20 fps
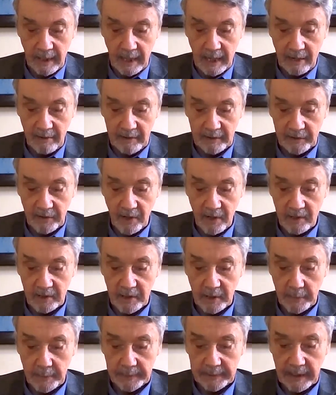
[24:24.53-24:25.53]
I returned
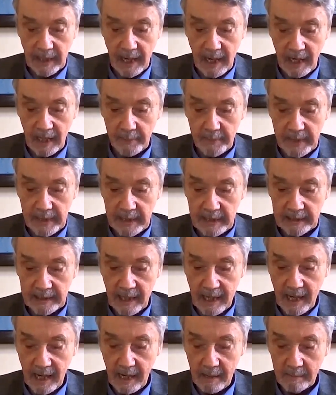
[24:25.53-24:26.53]
to the Potala many
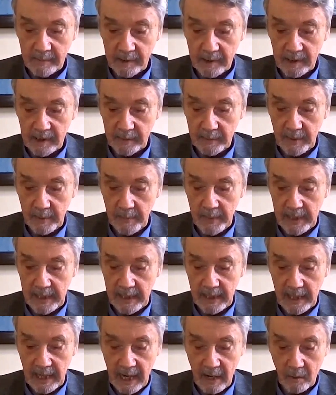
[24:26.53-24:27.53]
times and spent
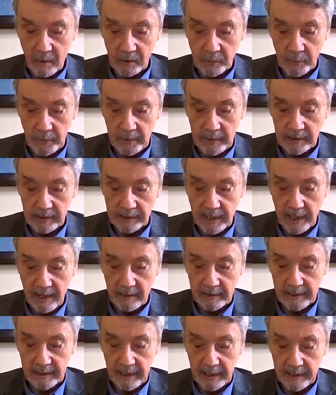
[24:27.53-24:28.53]
many hours with these
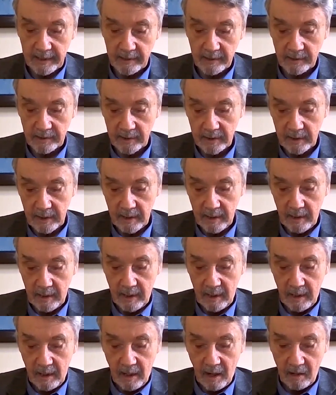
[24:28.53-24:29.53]
caretakers,
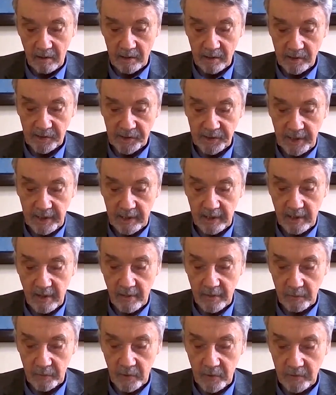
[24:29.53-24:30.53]
or just sitting
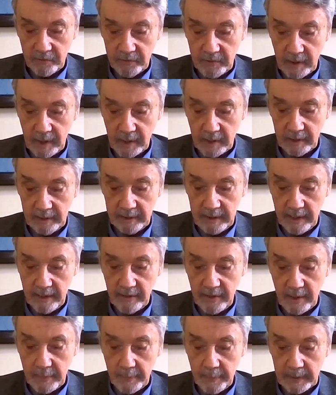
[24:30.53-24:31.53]
on the roof
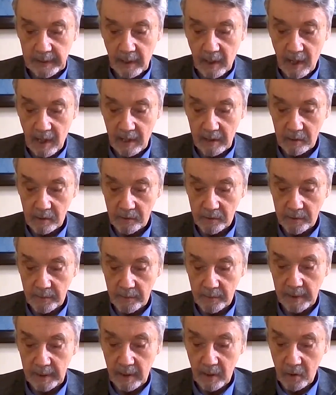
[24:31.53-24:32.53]
near the
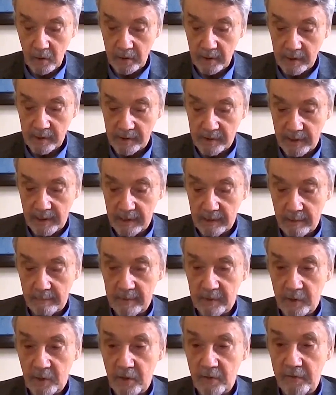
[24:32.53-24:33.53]
pagodas and
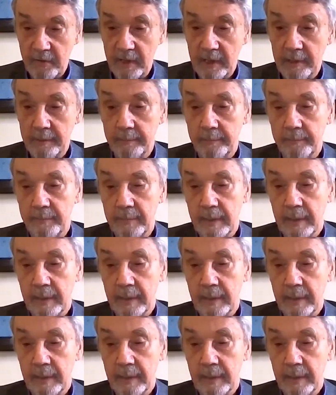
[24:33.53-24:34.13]
observing